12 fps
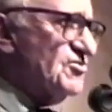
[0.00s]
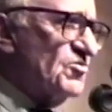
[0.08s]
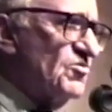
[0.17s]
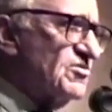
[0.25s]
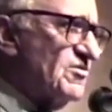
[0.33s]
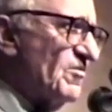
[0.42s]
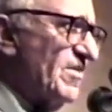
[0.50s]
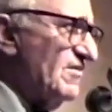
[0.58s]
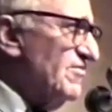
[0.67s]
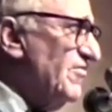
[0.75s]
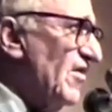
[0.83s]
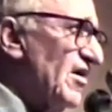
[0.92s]
schools, there won't be
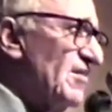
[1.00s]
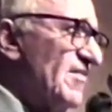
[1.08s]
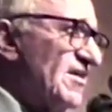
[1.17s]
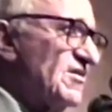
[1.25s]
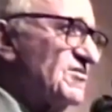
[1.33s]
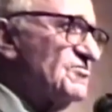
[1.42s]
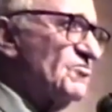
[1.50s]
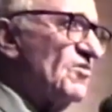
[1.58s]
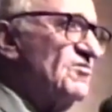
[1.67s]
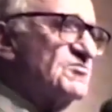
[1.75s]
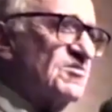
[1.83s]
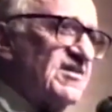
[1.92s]
any firemen, the
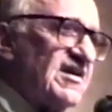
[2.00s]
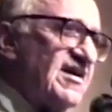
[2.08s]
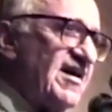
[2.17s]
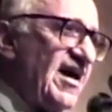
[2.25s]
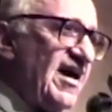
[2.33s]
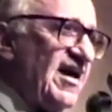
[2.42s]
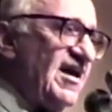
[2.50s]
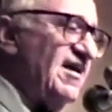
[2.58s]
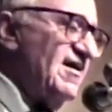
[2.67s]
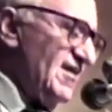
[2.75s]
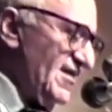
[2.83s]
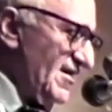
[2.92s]
roads will
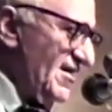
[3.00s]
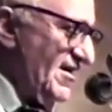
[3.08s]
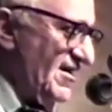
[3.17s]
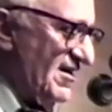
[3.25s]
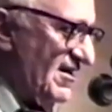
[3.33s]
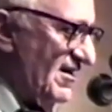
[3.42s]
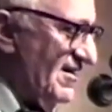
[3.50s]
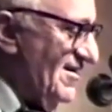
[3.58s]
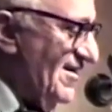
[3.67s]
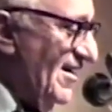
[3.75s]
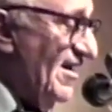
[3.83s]
decay, uh,